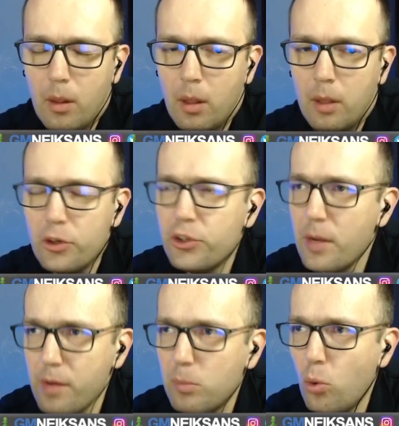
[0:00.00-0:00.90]
There's
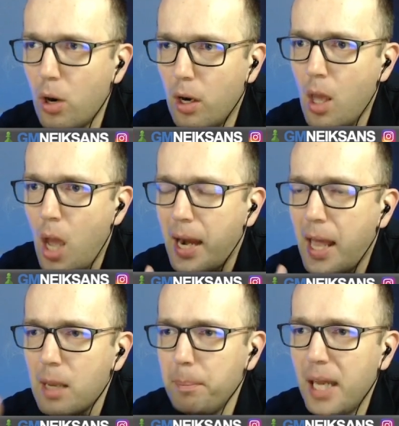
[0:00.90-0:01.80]
even more. And I
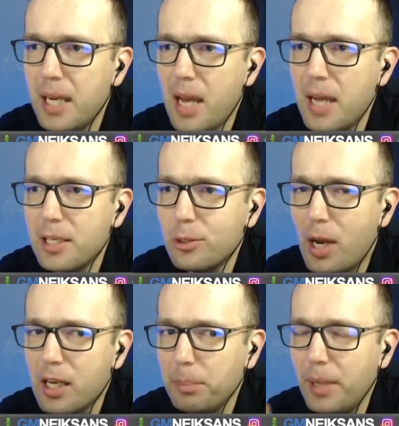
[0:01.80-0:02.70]
can play knight e2, I
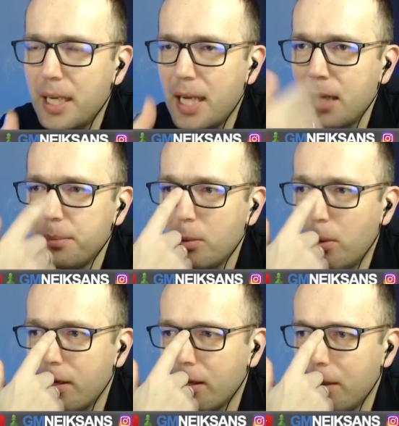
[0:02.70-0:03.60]
can play knight
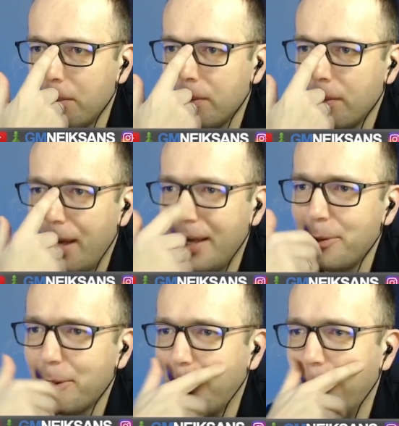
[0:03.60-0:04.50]
b1, and I'm, hey,
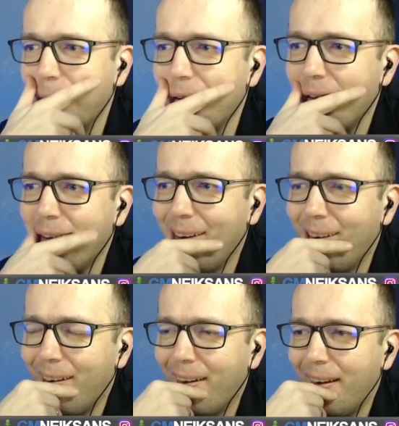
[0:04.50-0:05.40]
Yuko.
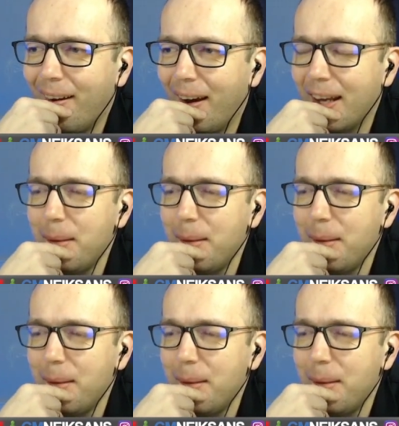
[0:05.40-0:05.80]
And I'm